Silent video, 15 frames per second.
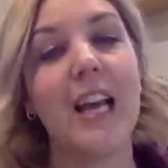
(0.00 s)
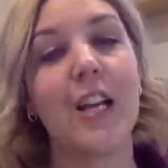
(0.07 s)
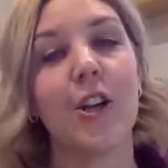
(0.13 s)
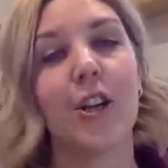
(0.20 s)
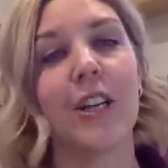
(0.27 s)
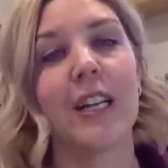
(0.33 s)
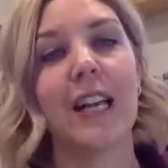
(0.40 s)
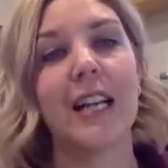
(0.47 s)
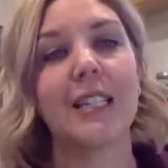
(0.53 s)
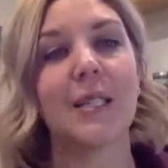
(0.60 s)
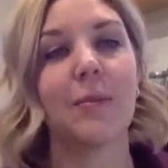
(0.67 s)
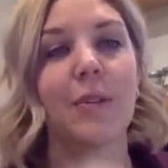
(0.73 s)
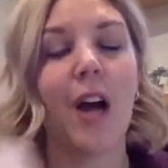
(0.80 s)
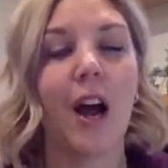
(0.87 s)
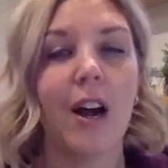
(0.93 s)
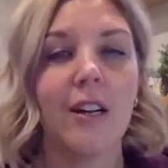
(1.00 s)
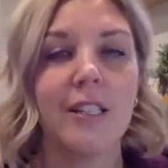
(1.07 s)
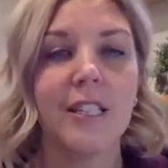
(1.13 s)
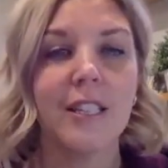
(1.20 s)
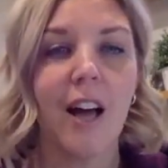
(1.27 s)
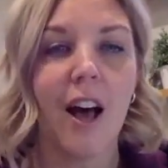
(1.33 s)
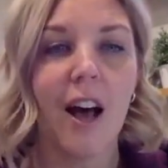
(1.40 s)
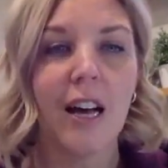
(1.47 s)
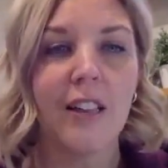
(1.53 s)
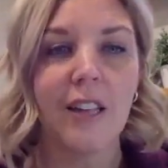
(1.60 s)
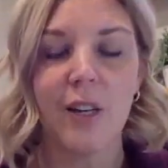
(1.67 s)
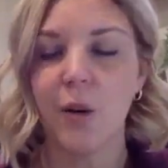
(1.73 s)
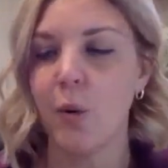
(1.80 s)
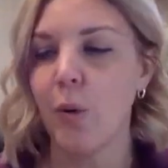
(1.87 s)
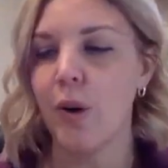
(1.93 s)
You're gonna get some cardstock
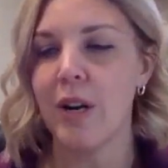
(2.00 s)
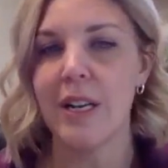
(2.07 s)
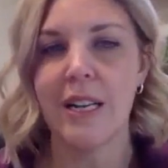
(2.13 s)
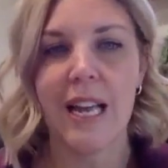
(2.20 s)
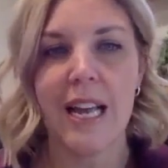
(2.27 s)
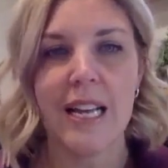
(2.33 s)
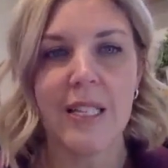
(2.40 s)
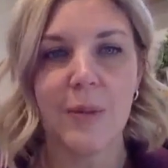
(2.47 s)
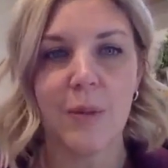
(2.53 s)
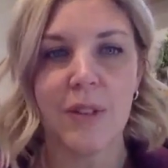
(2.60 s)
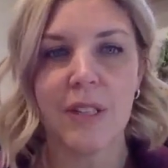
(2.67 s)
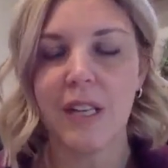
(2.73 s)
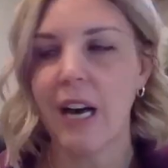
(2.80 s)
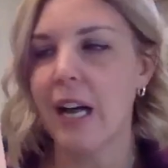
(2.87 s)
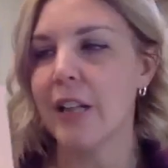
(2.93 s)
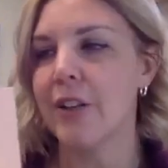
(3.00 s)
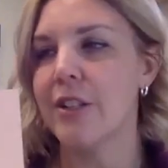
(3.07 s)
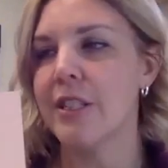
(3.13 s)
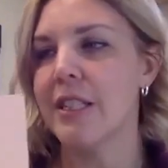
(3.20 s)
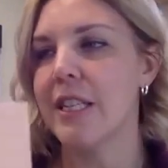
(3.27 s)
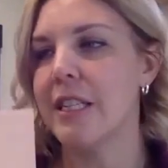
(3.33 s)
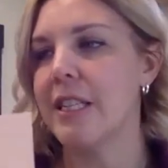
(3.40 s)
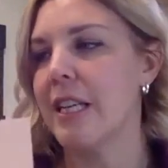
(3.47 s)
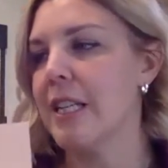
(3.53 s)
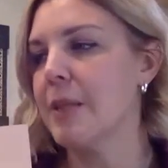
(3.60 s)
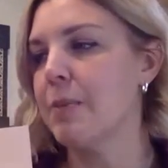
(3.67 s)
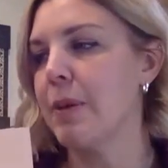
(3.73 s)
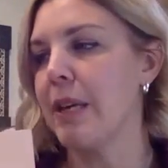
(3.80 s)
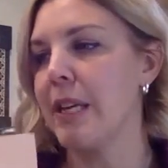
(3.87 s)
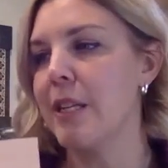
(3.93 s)
that coordinates with the colors in the
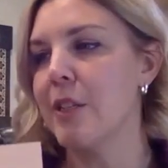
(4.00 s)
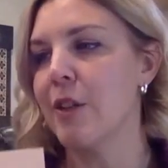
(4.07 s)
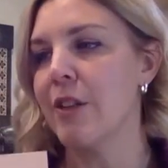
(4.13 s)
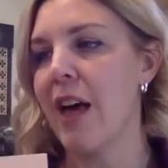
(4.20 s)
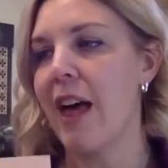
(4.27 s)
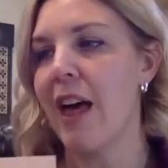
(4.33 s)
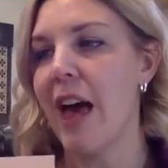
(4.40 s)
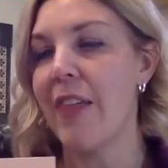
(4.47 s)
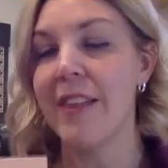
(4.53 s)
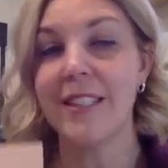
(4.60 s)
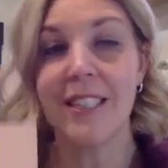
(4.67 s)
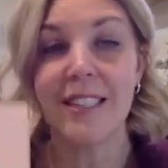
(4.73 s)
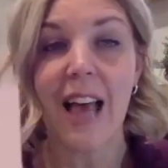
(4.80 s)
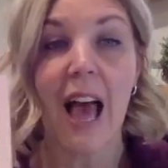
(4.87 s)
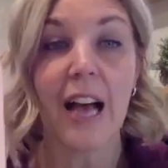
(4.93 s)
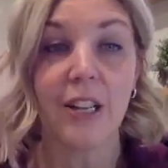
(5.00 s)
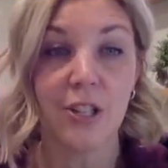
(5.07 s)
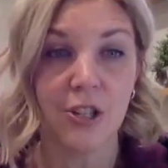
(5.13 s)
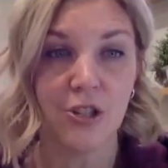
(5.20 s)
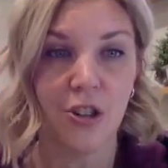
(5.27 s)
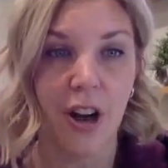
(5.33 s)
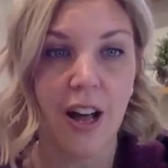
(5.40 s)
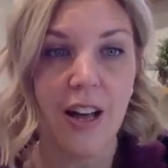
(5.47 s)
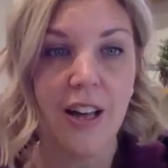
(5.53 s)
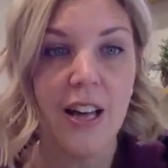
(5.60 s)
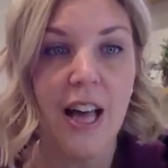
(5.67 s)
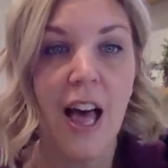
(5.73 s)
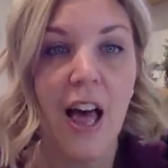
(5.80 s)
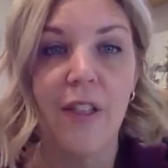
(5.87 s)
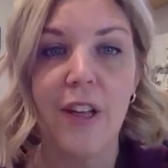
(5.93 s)
DSP so that, and this is extra,
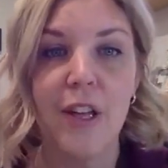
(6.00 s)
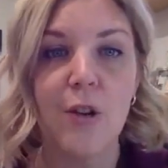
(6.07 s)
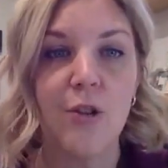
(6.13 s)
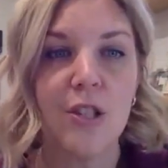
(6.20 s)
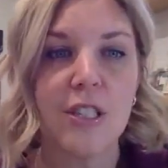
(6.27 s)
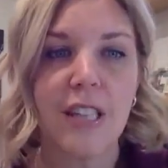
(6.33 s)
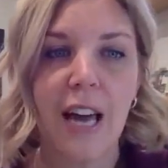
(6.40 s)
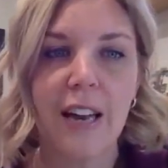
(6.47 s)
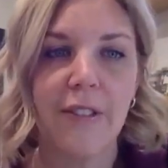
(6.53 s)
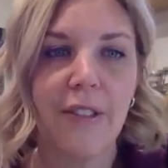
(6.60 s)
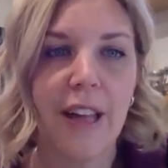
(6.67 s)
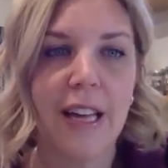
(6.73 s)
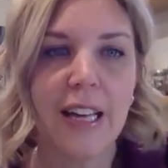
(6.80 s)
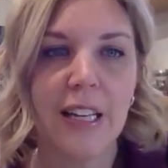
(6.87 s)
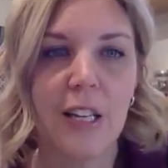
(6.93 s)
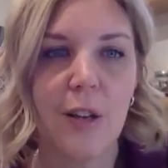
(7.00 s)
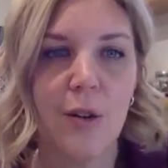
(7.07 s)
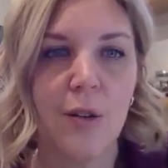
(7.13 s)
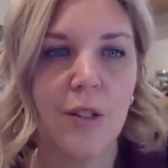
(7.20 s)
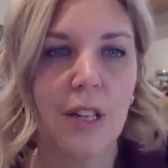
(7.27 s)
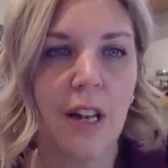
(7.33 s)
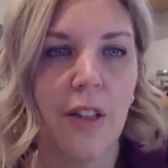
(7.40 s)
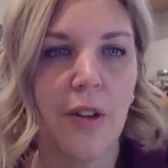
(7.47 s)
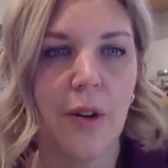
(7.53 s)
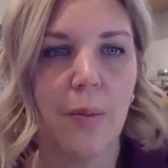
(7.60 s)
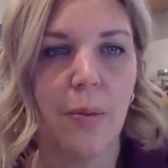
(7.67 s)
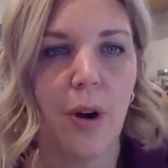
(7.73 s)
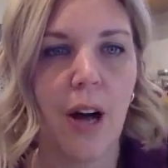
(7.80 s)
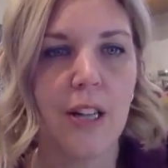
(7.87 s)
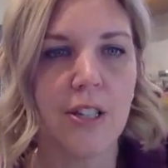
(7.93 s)
that you just kind of like can use on other
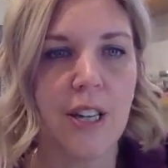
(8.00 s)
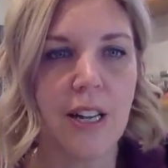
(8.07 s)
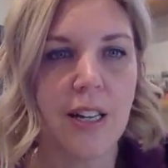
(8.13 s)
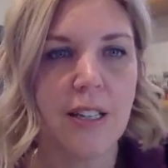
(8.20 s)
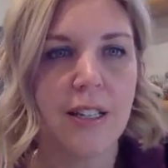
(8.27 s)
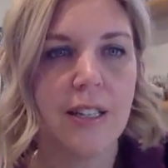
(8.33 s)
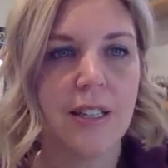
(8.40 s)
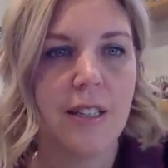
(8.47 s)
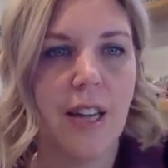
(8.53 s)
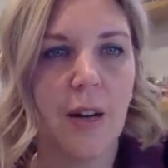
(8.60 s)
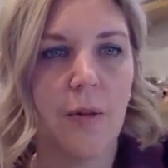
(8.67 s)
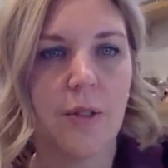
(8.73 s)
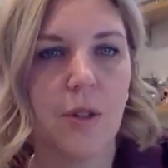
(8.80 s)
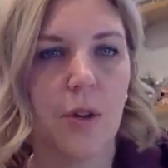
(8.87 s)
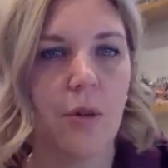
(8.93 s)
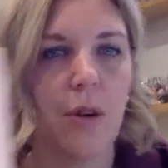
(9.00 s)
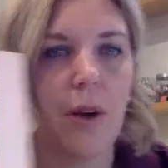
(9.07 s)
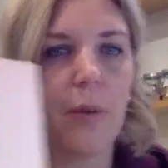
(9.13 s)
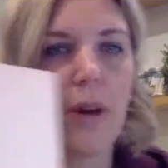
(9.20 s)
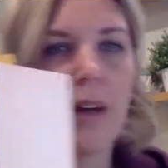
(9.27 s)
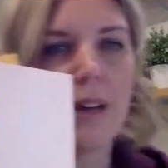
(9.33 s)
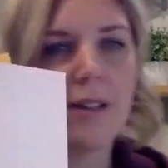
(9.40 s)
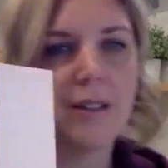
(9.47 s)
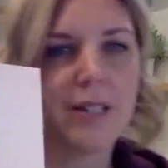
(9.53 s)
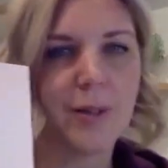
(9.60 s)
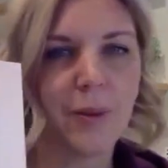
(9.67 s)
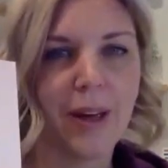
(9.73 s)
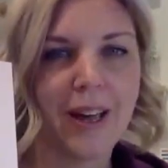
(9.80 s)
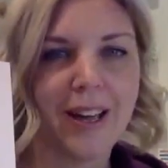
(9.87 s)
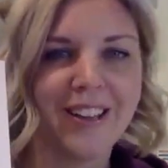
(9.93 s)
projects. I always go the wrong way. This
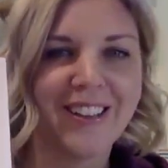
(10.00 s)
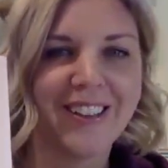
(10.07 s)
way.